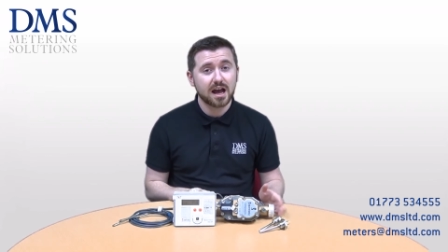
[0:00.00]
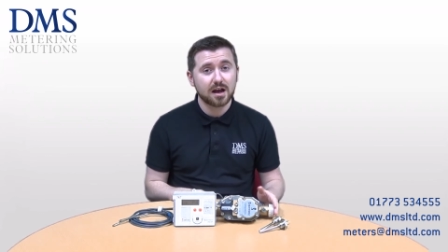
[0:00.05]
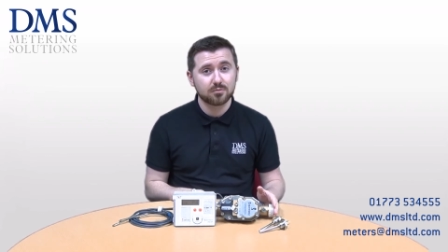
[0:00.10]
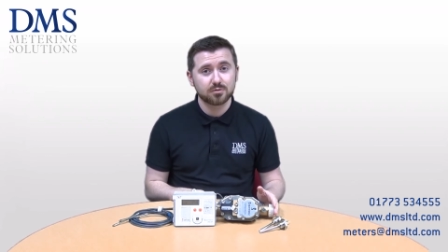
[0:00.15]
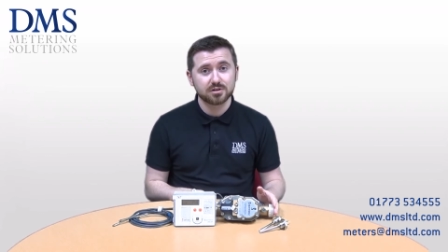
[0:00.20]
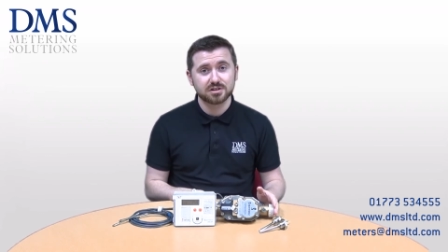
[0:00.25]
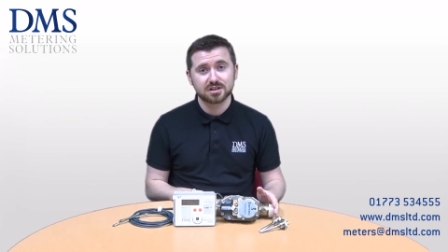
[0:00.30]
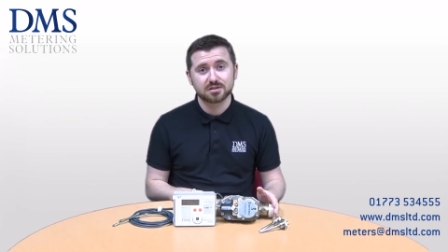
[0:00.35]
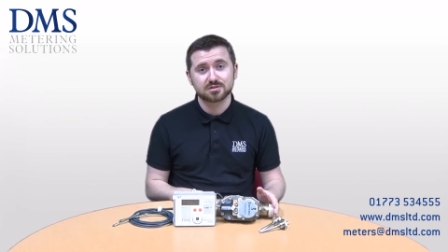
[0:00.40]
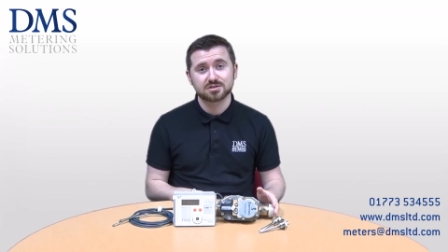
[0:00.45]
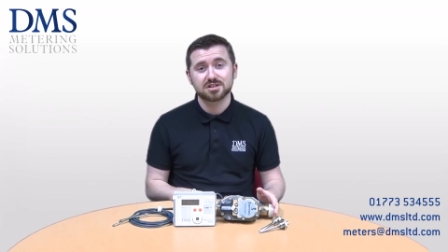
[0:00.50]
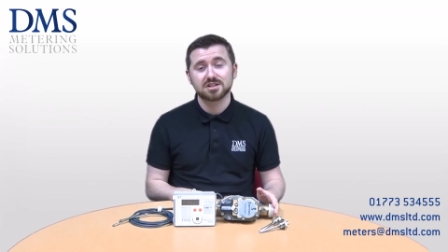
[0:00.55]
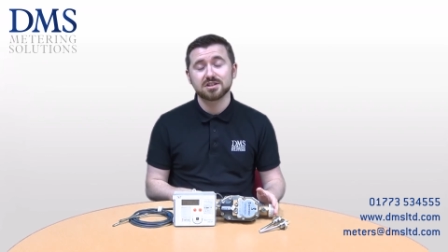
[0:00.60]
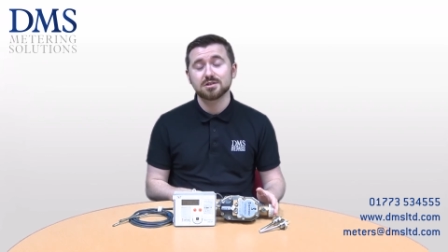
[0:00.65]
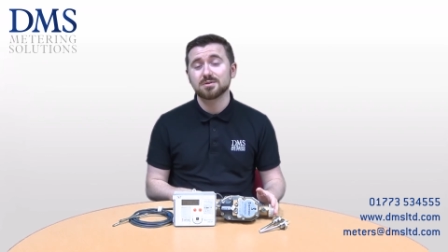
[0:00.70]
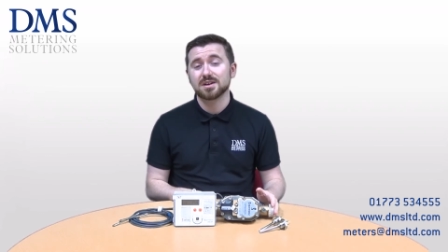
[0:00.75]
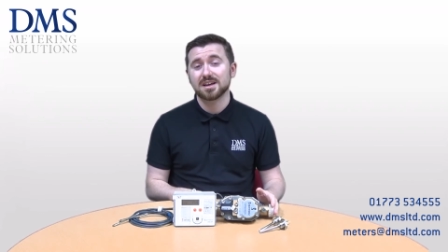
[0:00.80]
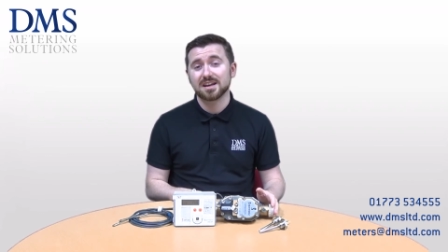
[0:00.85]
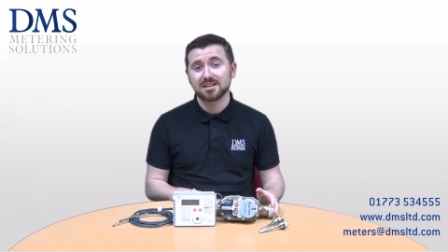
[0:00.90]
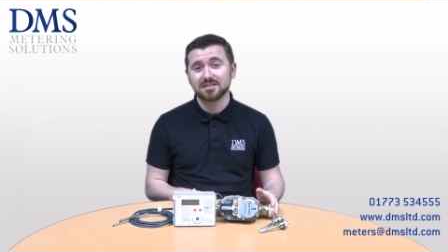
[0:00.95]
and we shall
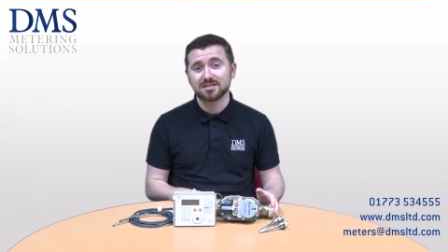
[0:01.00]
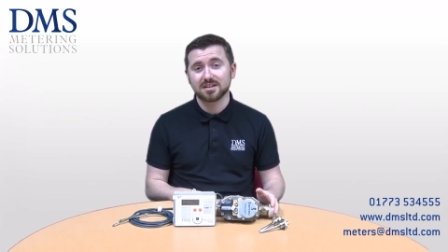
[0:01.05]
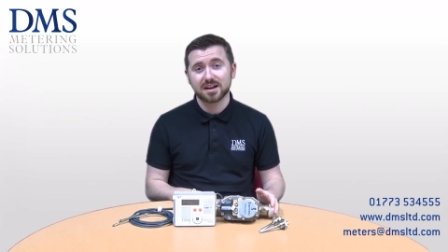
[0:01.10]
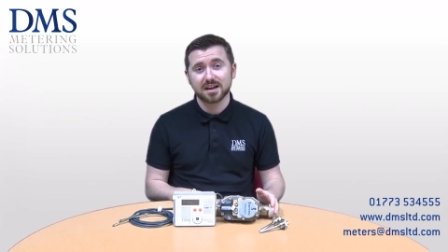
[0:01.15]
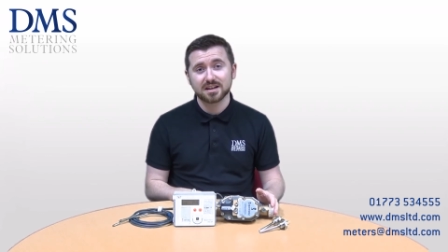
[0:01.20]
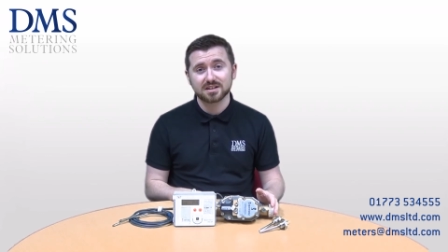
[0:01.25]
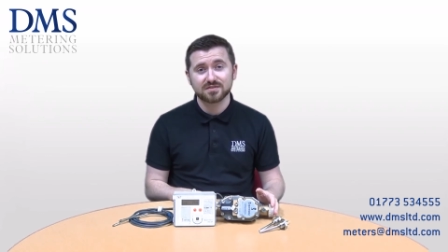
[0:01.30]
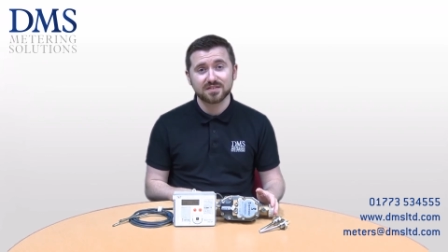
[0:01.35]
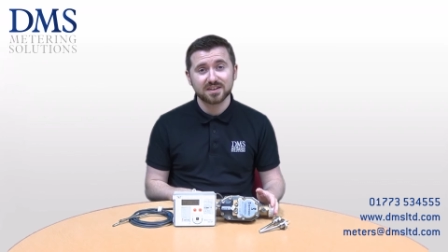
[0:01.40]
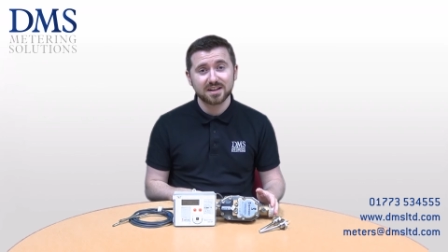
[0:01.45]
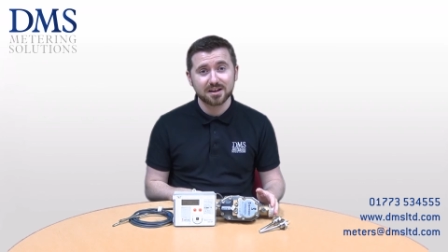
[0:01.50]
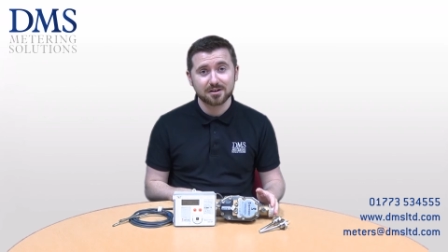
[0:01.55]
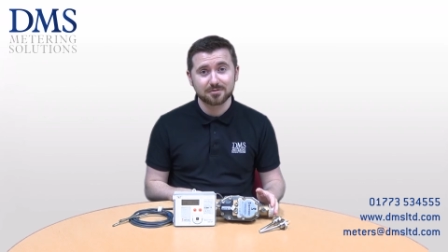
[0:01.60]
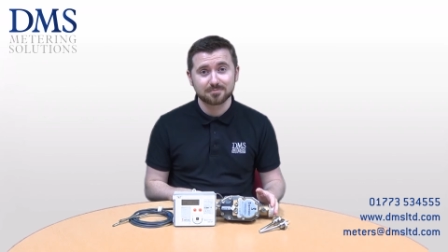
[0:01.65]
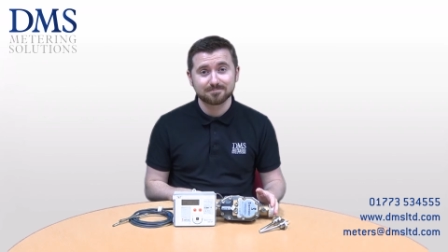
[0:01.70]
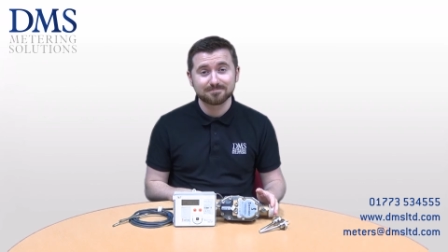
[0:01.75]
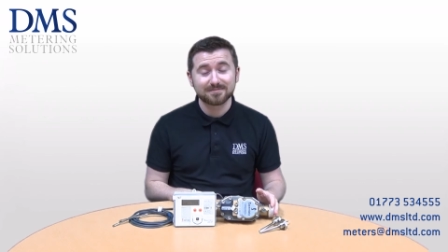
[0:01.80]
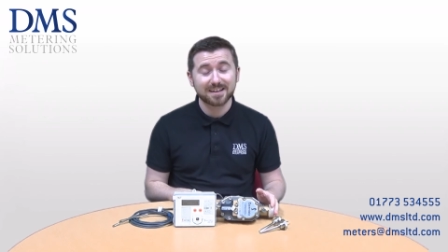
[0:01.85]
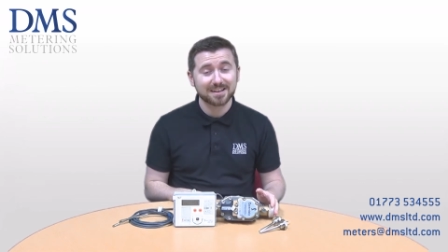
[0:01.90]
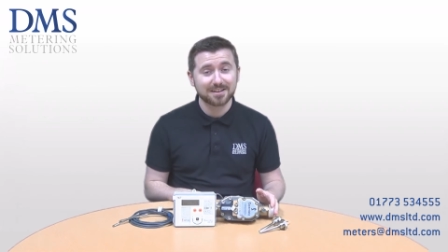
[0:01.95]
see you in the next
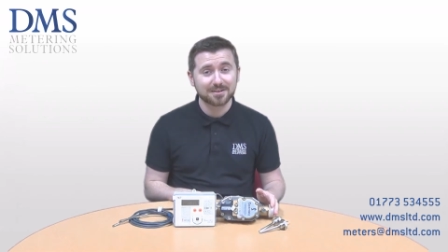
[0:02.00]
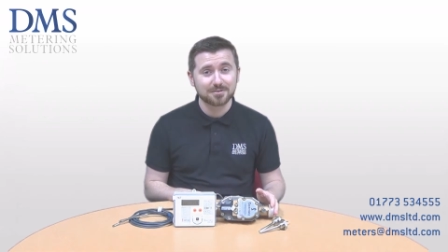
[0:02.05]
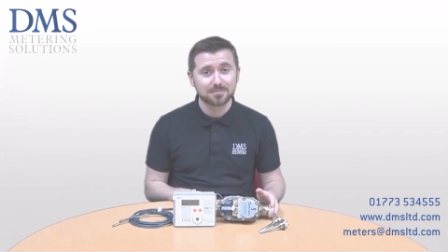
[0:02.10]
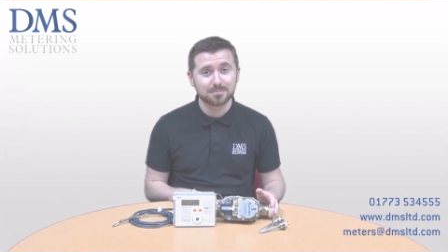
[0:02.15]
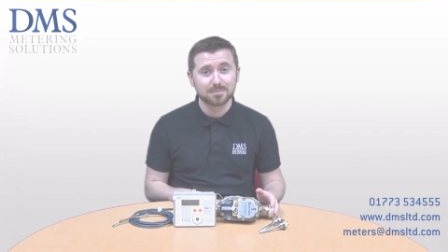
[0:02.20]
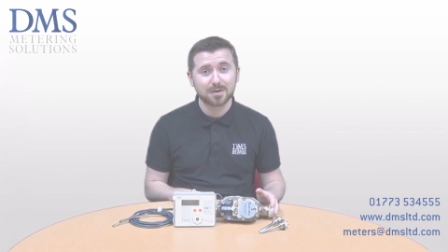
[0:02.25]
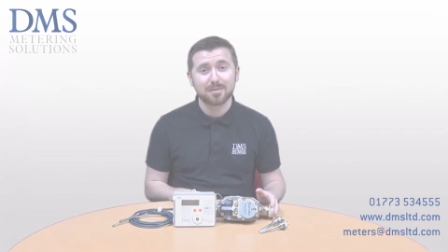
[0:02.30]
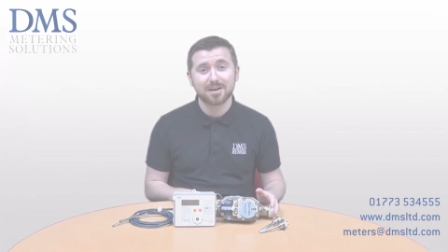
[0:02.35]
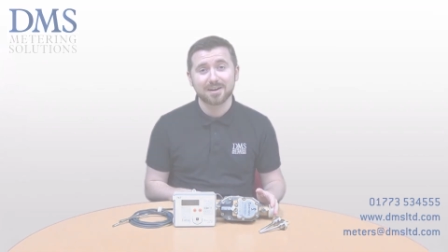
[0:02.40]
video. Thank you.